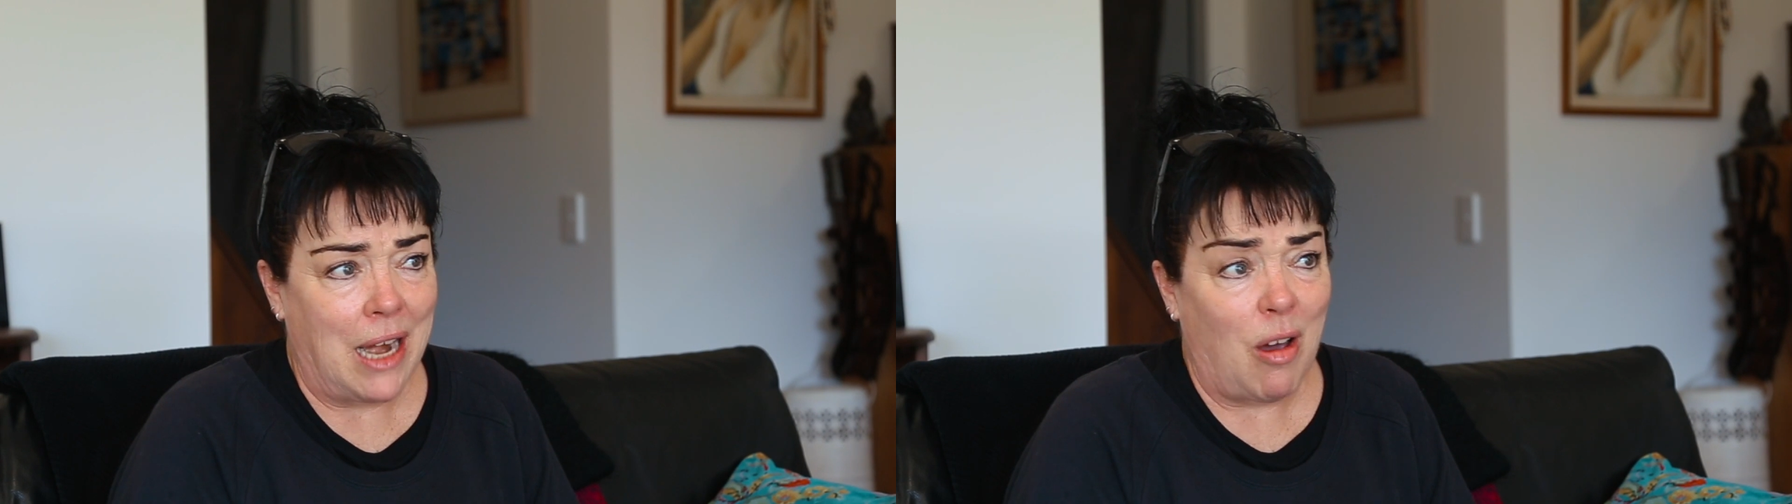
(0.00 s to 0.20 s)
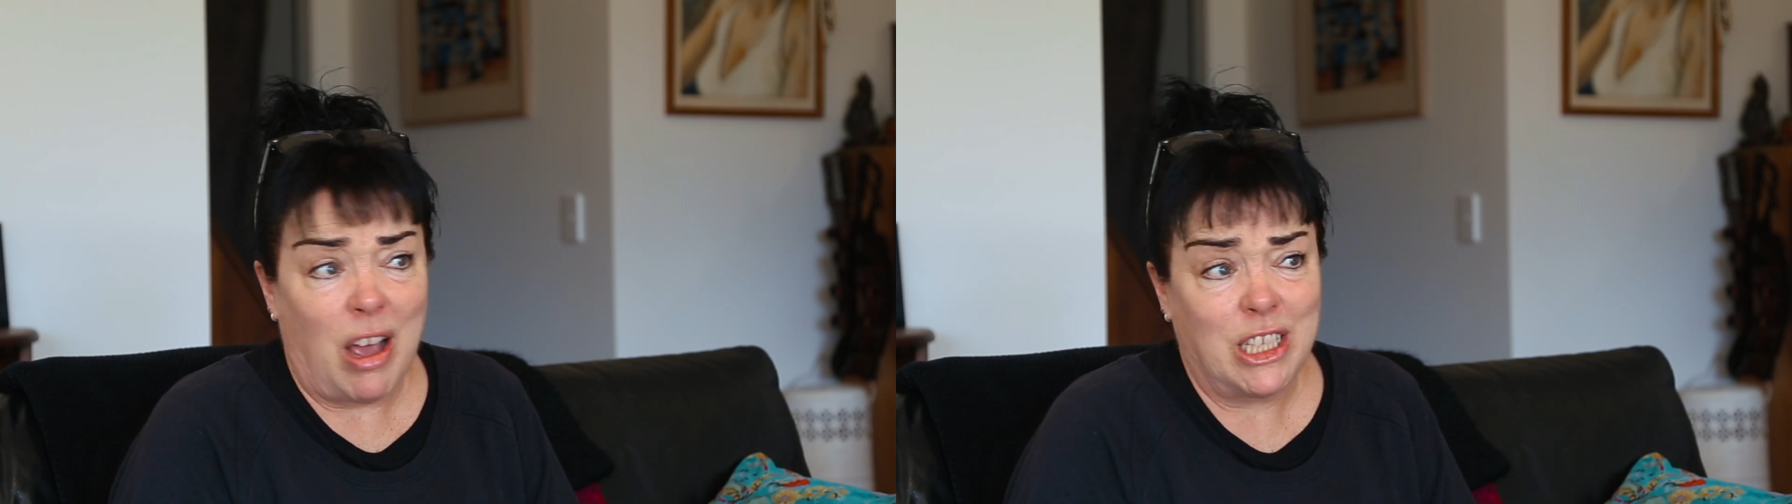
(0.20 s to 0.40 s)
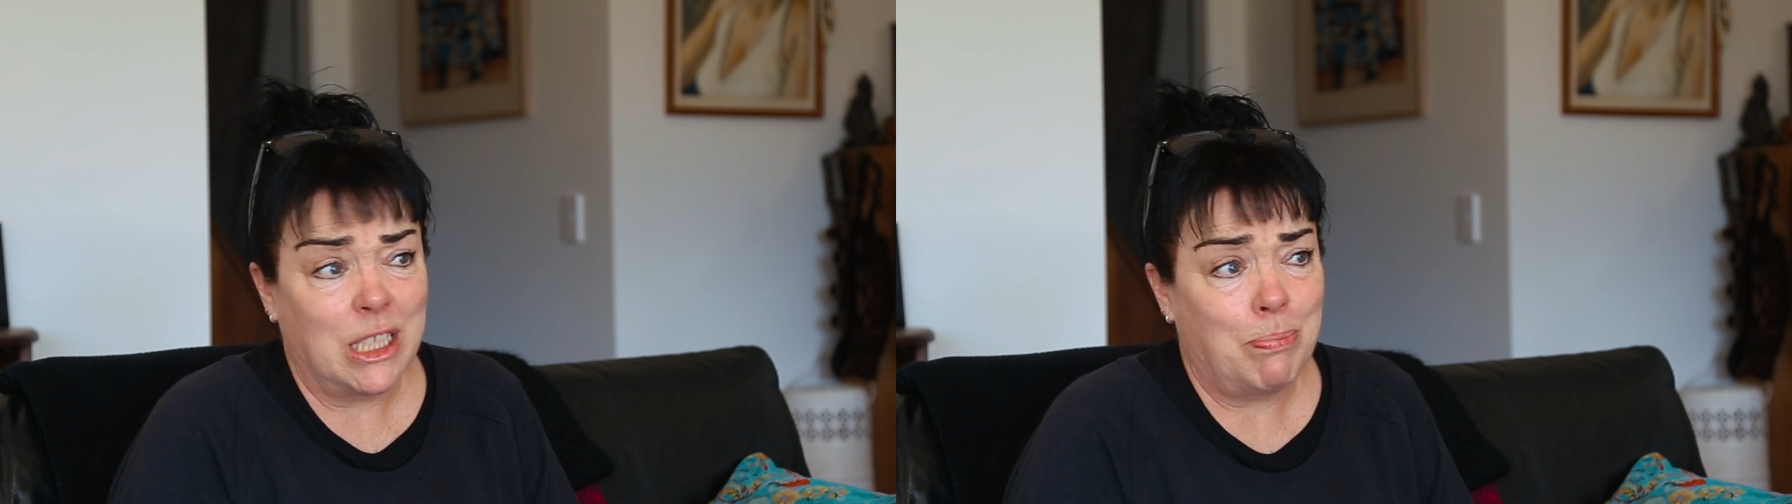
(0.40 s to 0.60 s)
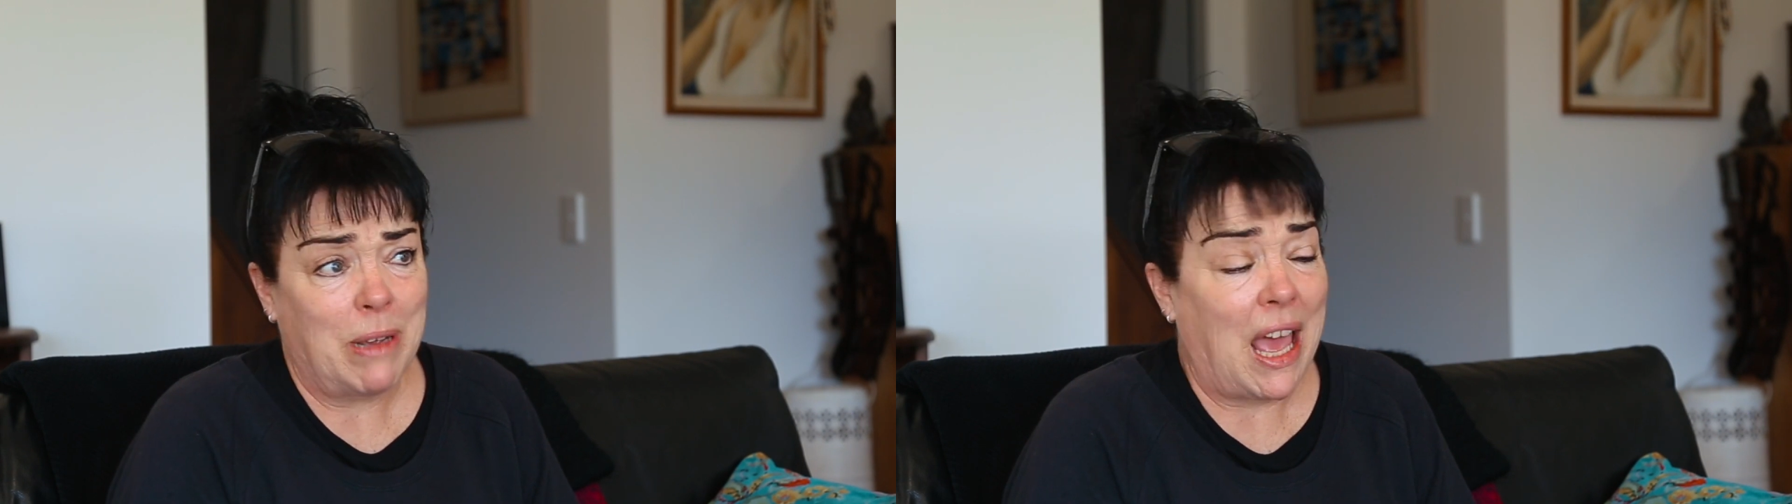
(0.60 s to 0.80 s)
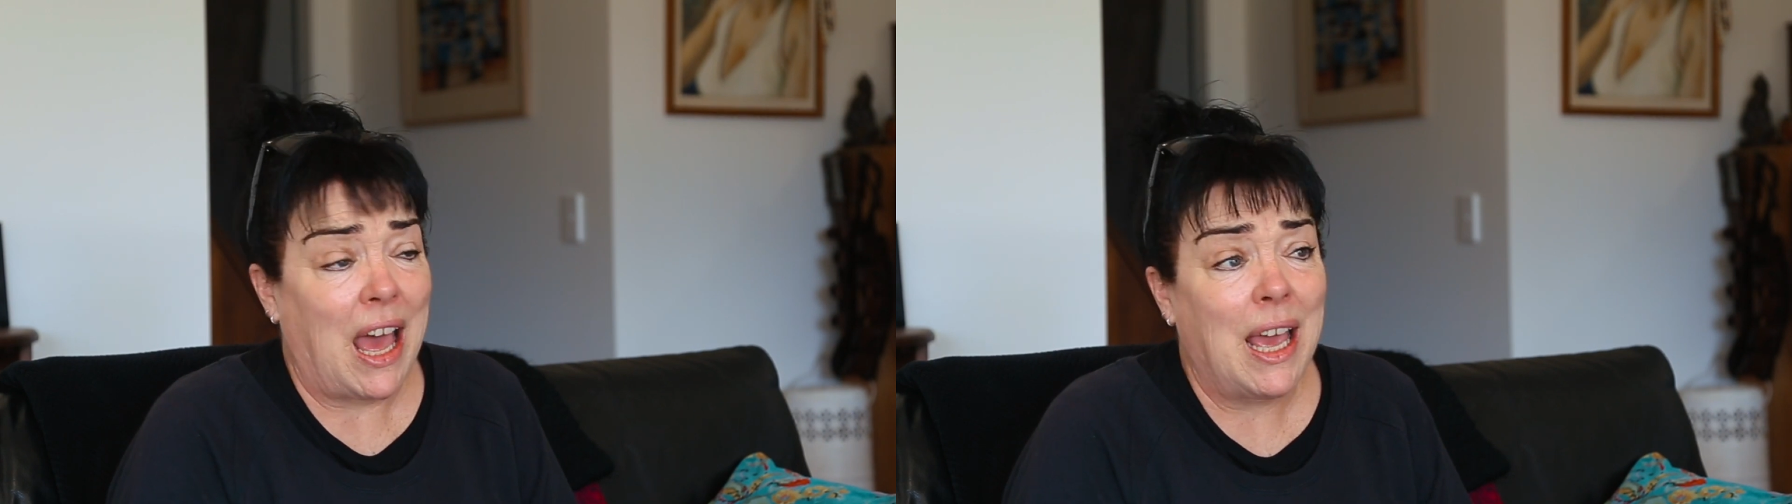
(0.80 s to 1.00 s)
and I
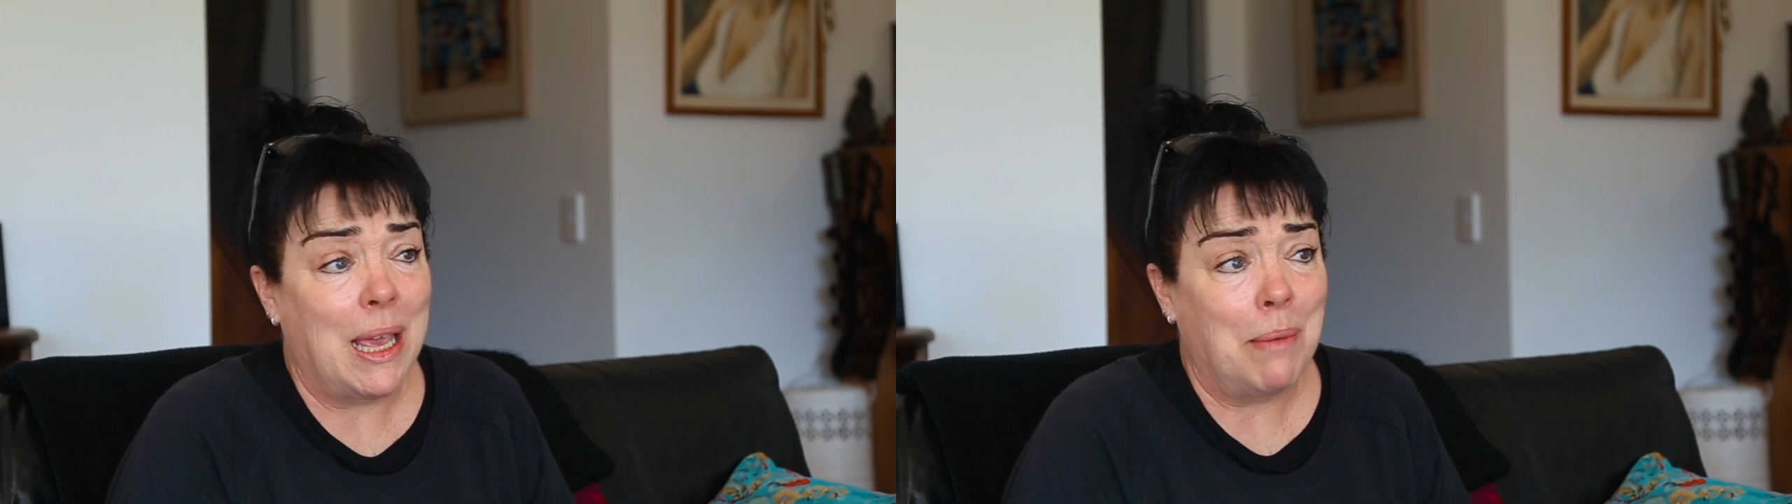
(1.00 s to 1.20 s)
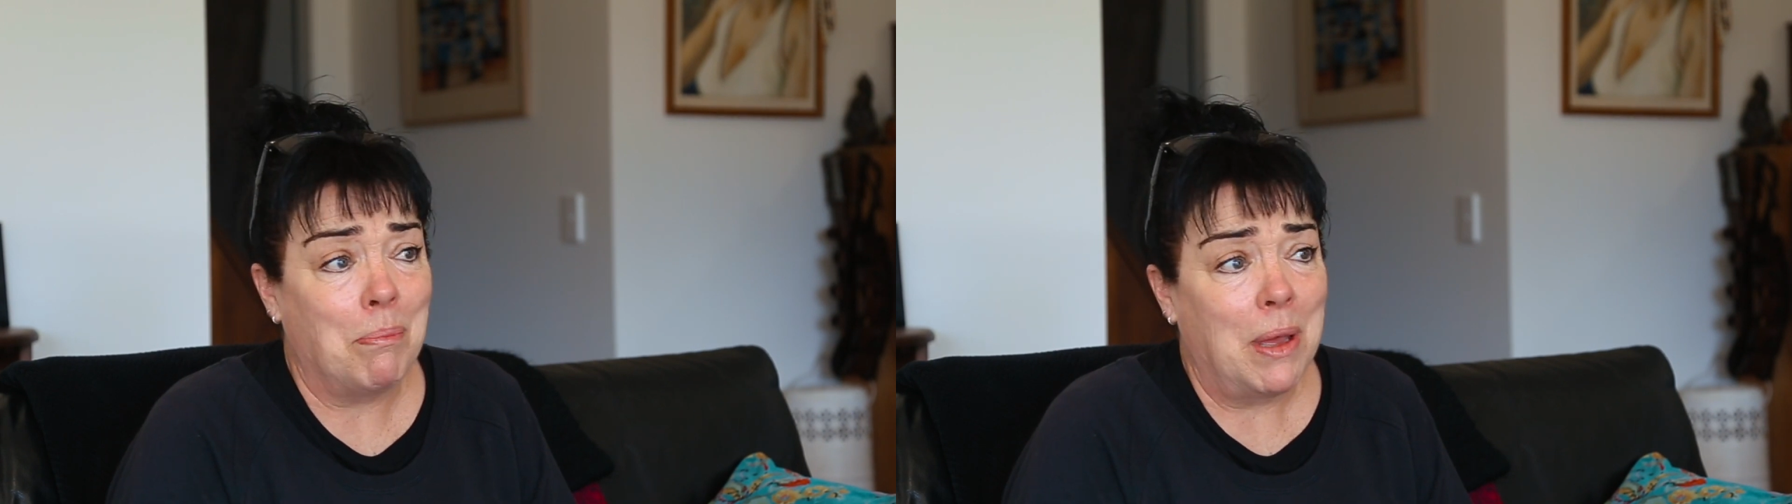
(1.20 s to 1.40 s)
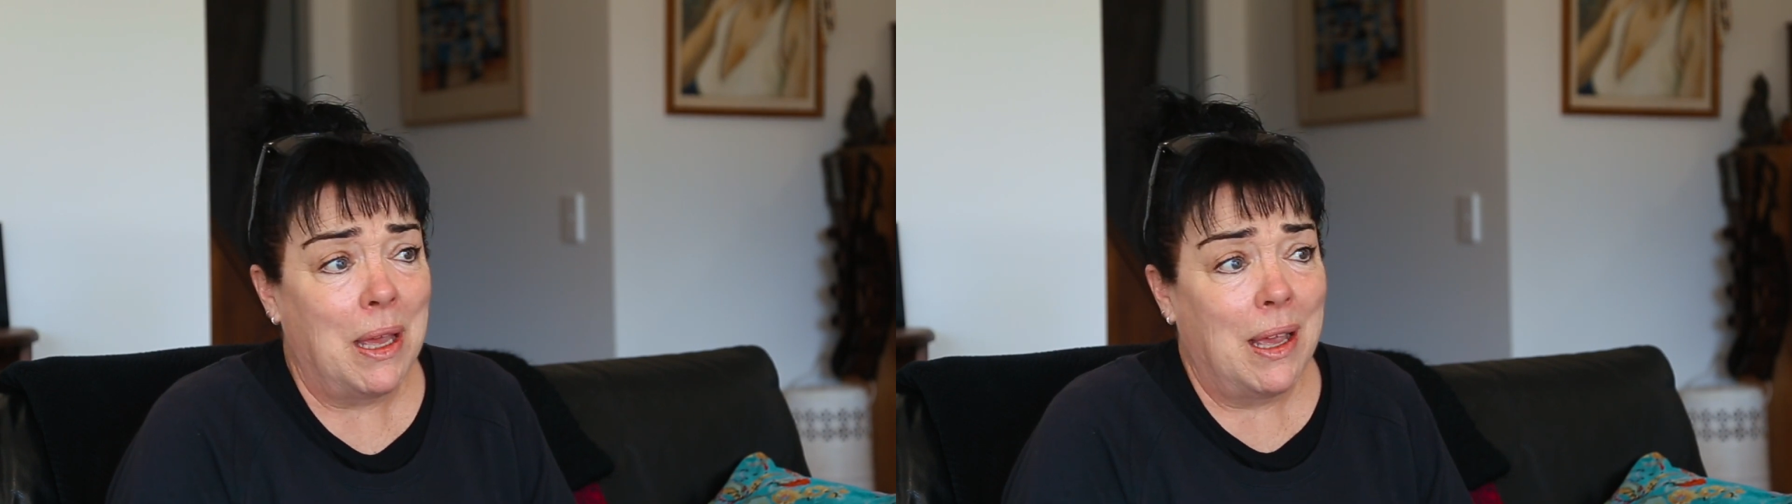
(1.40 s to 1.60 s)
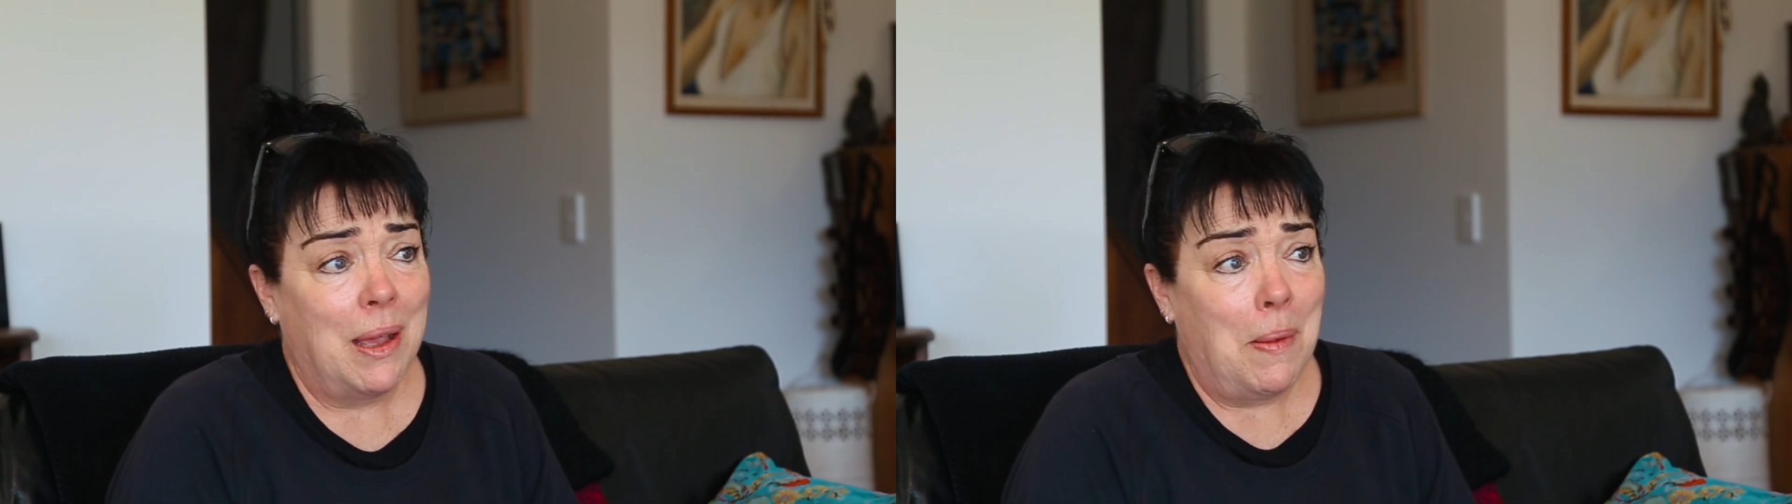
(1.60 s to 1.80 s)
just became